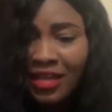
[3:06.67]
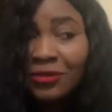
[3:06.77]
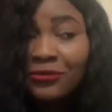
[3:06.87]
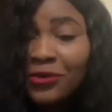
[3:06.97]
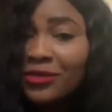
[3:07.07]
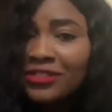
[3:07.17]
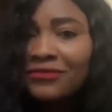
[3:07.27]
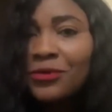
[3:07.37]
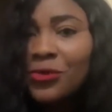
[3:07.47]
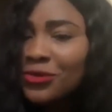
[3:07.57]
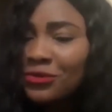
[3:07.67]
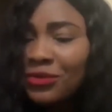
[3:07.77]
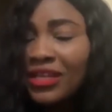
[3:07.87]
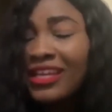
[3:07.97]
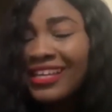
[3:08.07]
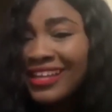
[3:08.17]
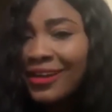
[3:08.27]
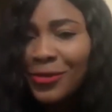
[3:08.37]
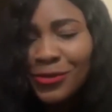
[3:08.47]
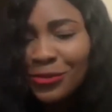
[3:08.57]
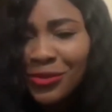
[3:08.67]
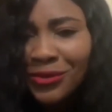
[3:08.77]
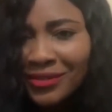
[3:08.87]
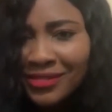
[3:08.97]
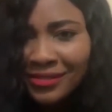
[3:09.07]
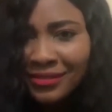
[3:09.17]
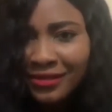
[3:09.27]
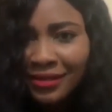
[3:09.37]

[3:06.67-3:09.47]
And of course, if they want to be in her good books.